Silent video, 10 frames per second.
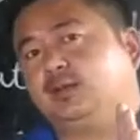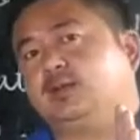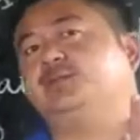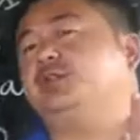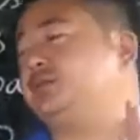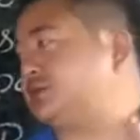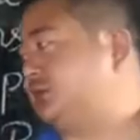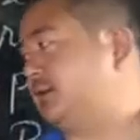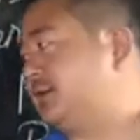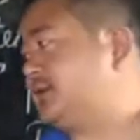Therefore, it is
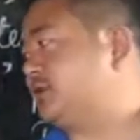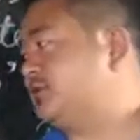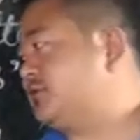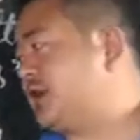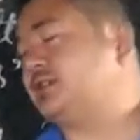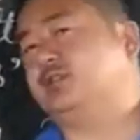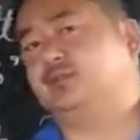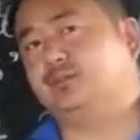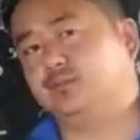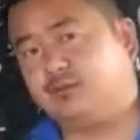known as contraction.
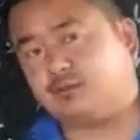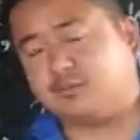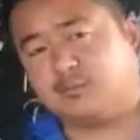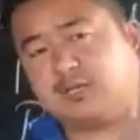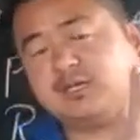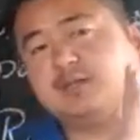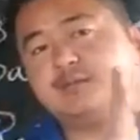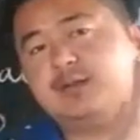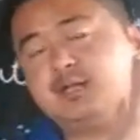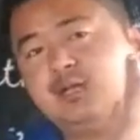We make it in
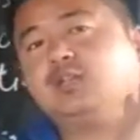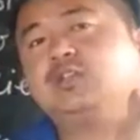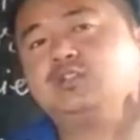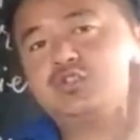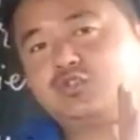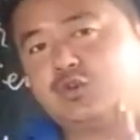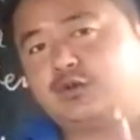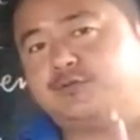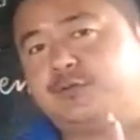very short